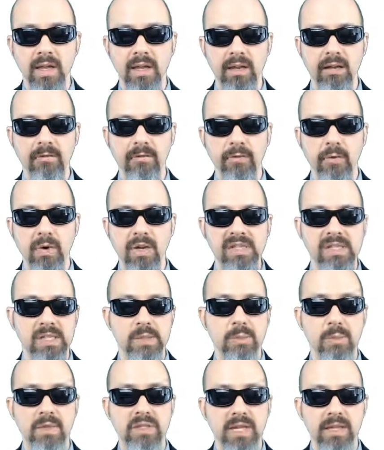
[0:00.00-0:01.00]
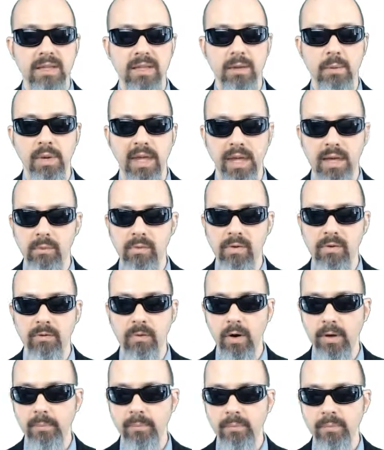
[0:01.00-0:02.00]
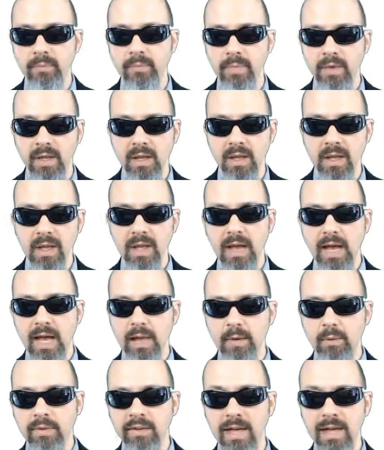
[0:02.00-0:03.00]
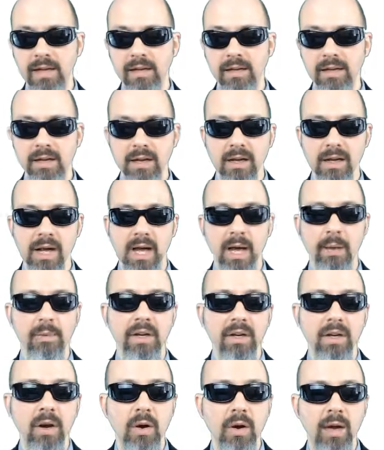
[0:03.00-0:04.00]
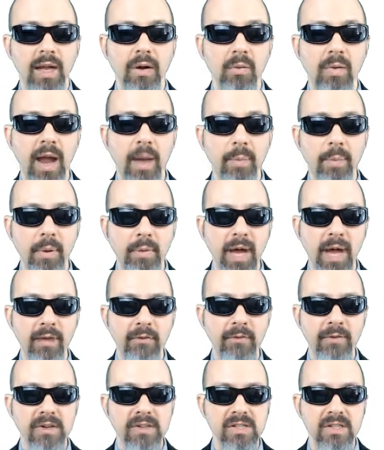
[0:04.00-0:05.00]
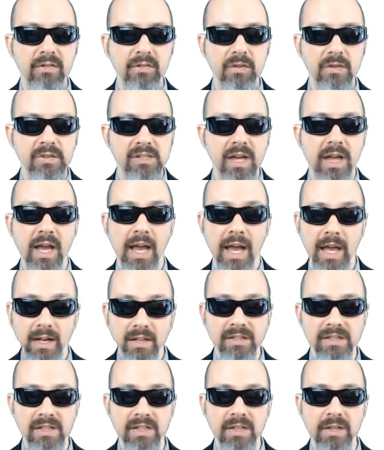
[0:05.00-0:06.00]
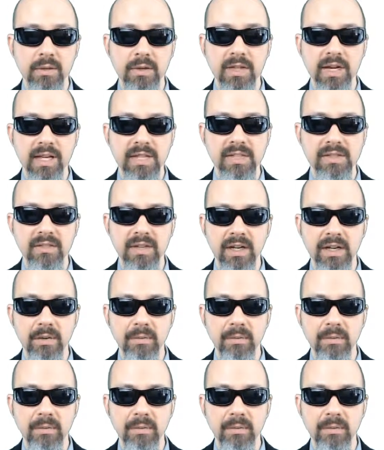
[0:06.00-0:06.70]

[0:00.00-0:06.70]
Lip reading: and 46% that we had before. And with that, I'm going to go ahead and wrap up confidence intervals, and I'll see you in the next video.